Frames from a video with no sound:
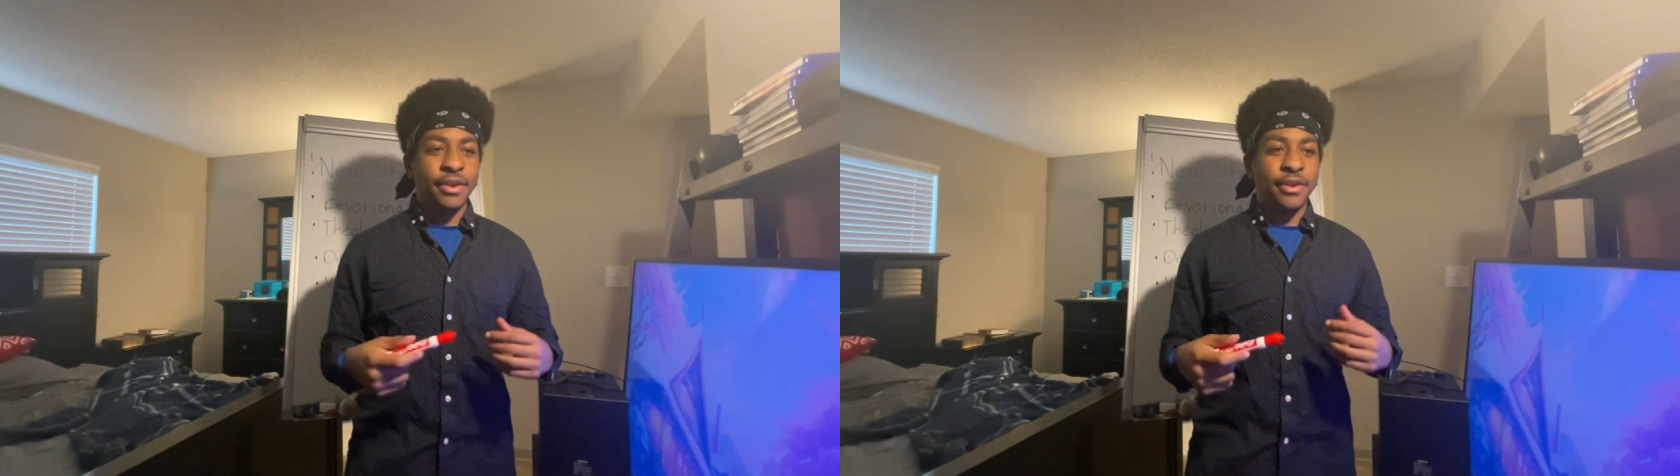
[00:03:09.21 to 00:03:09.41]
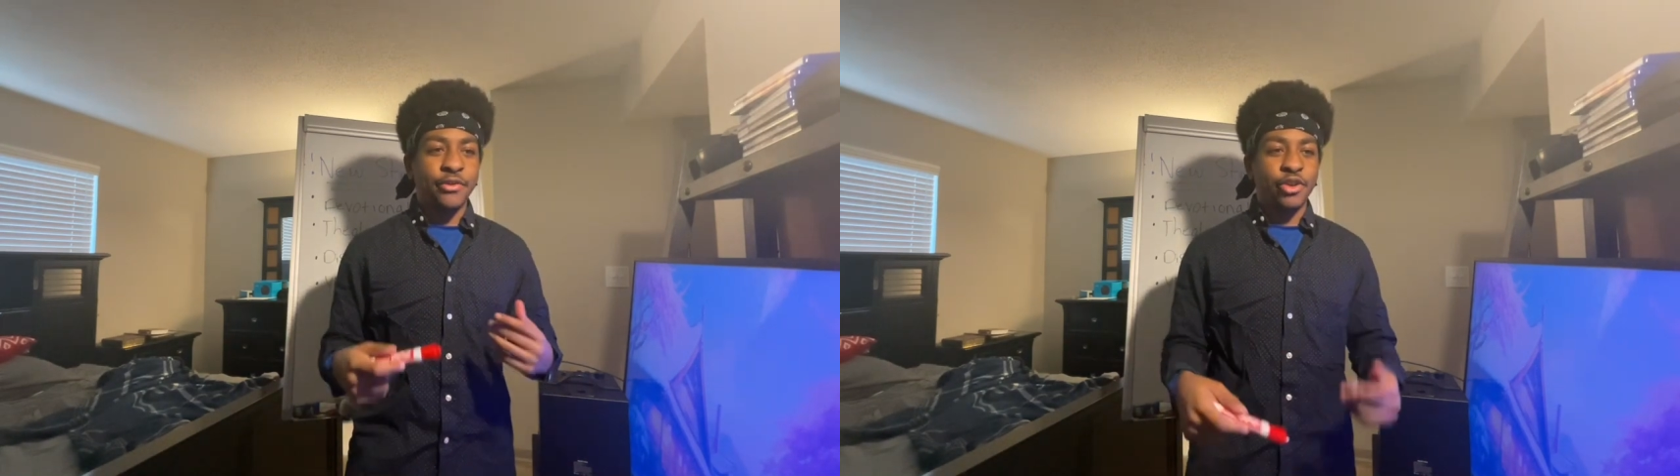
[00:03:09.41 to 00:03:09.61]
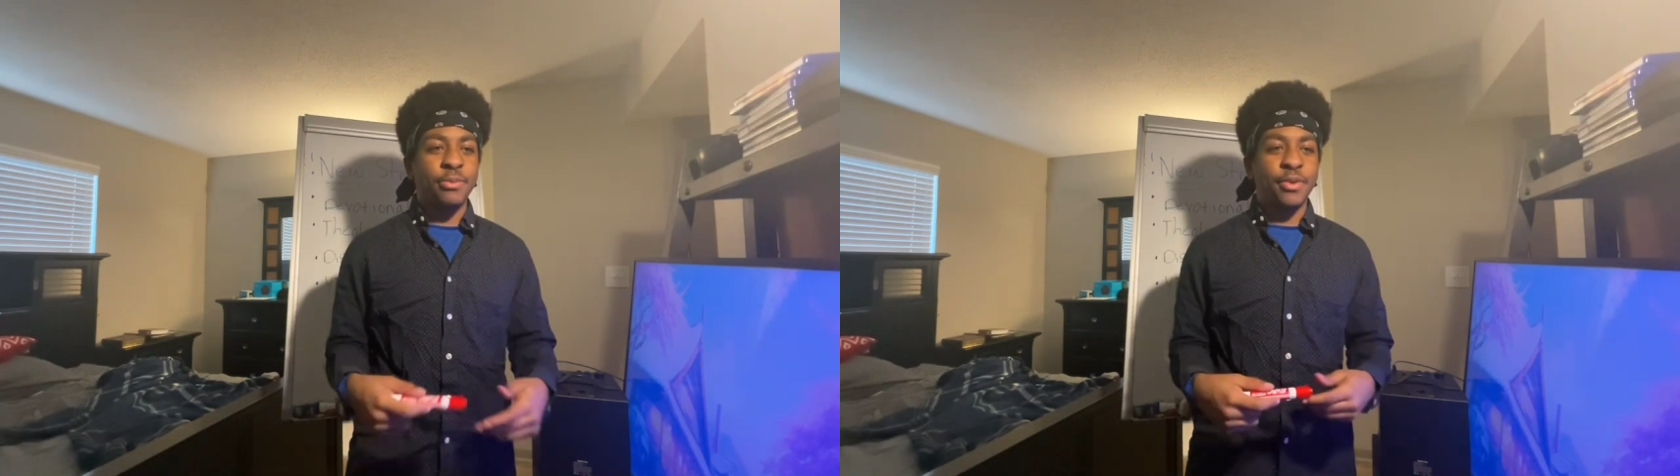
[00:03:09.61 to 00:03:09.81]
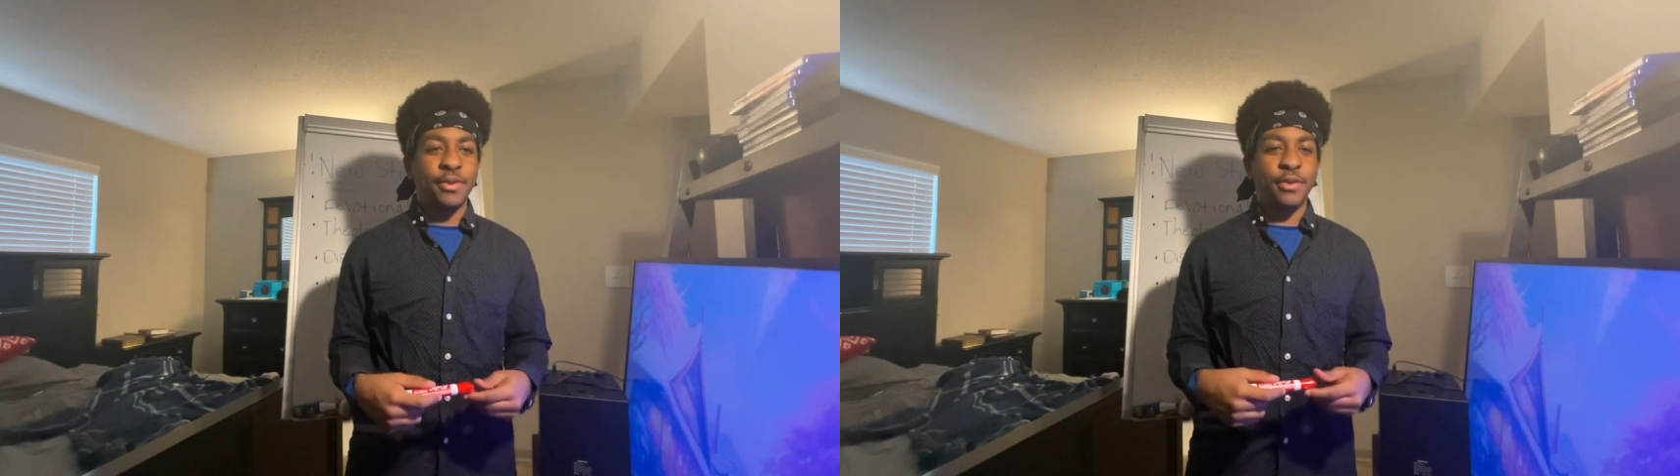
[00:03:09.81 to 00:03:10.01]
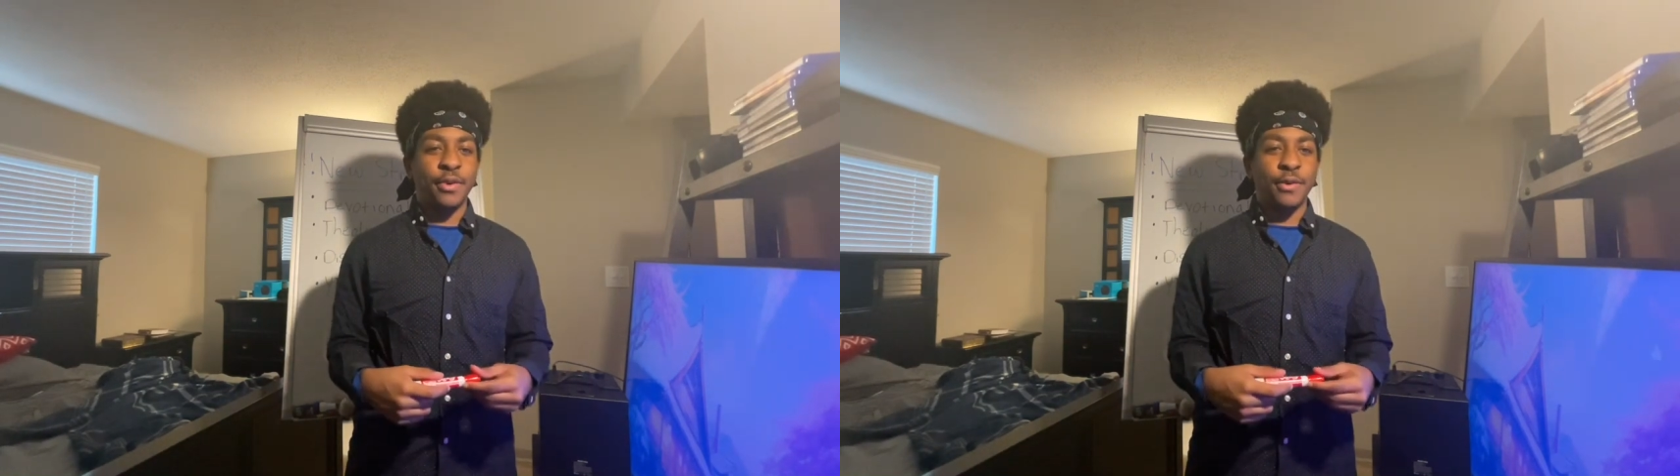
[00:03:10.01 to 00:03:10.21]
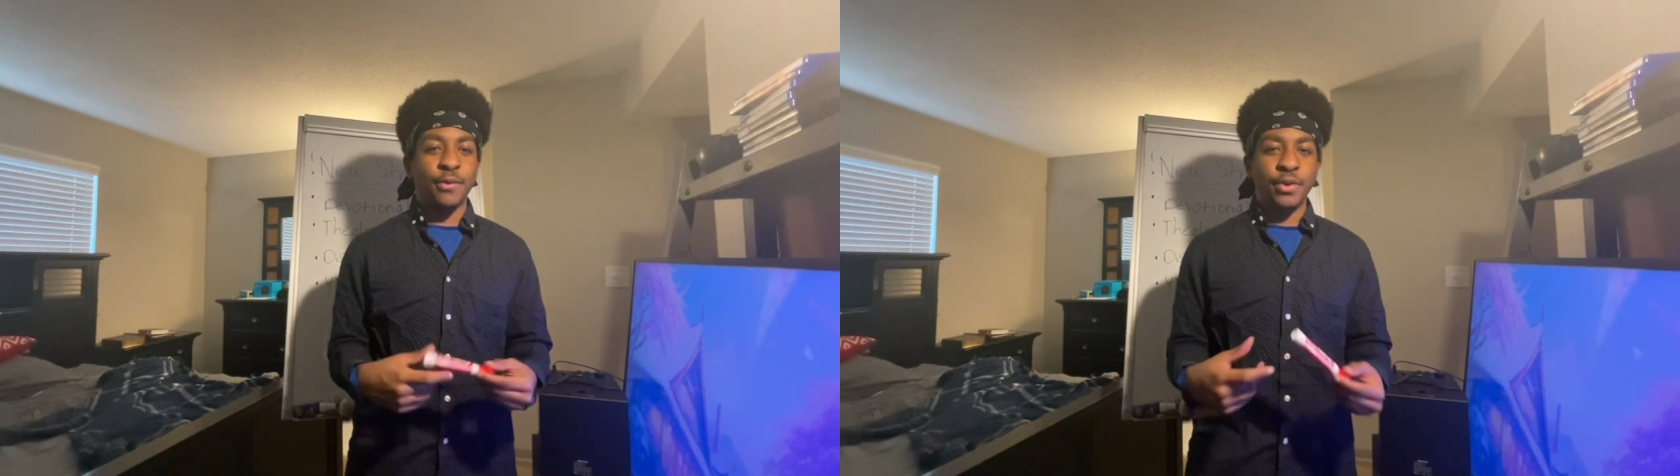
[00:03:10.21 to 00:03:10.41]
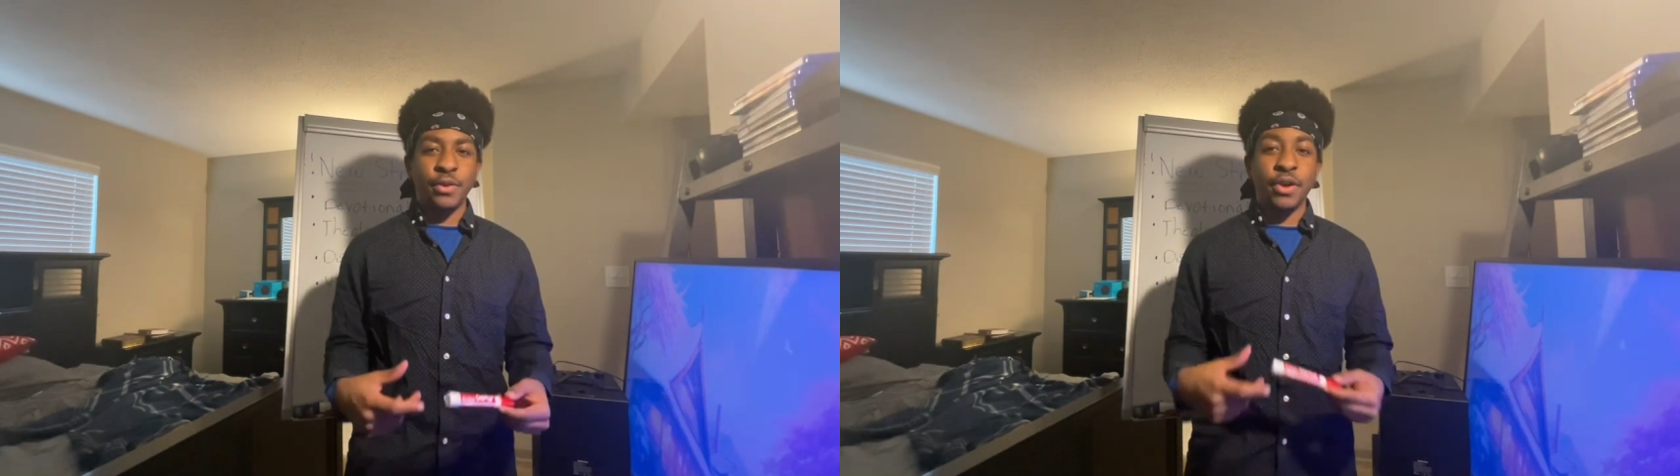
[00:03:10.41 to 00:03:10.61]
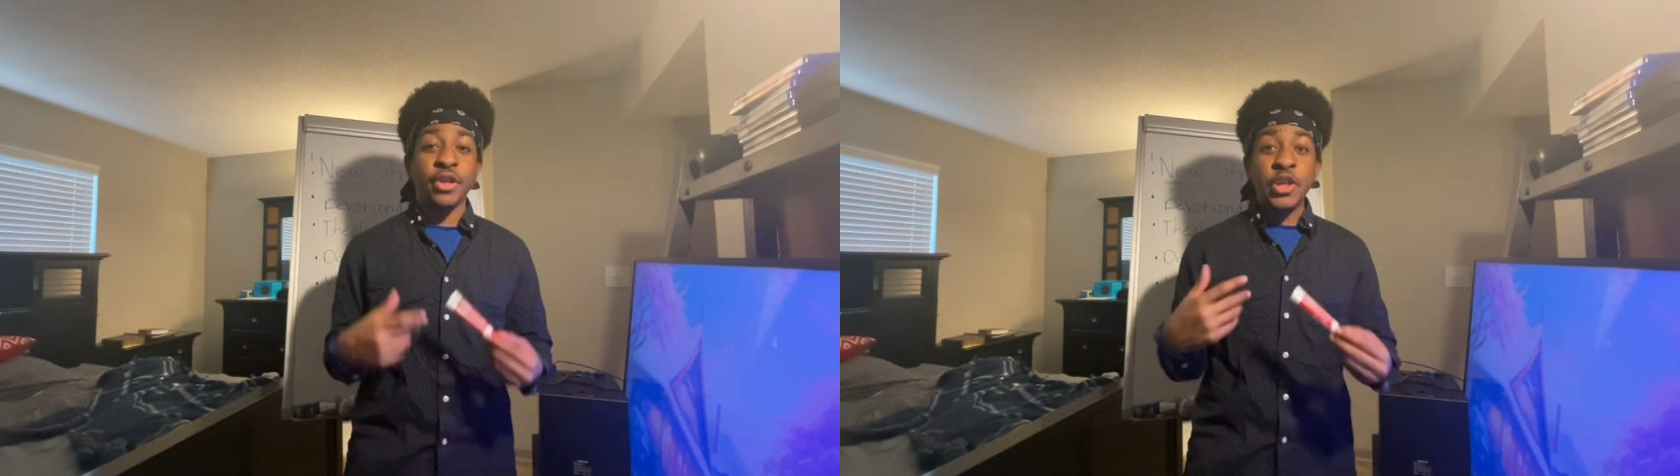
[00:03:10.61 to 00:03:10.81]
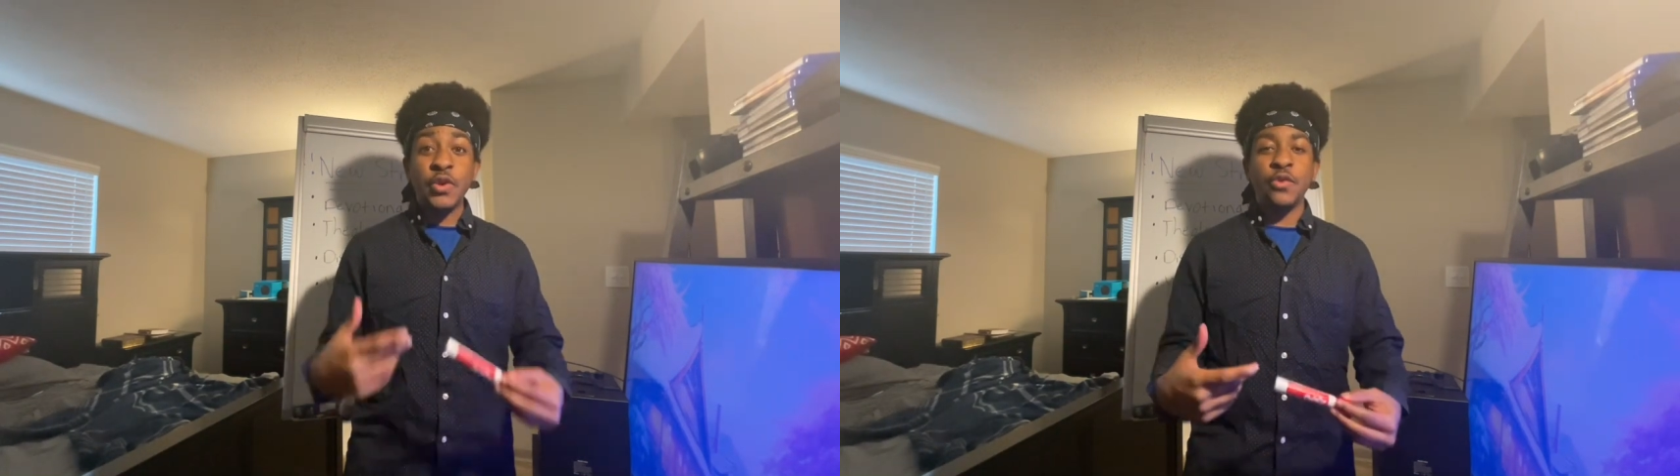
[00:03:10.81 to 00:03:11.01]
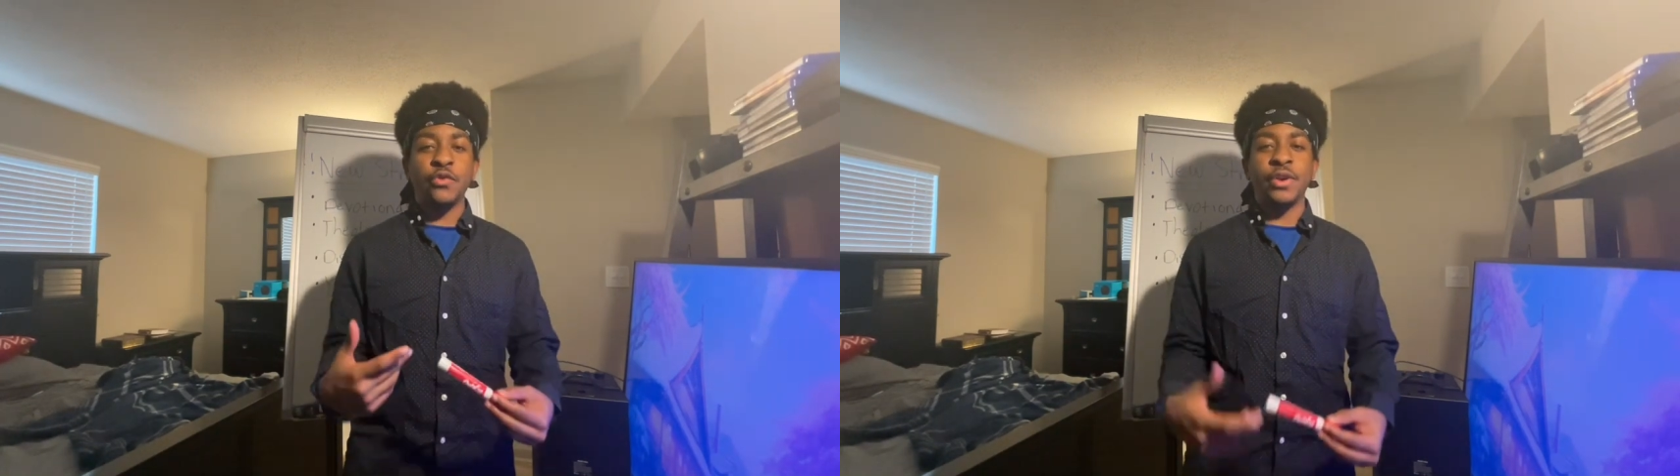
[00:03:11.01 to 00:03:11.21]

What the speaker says: contributes to a huge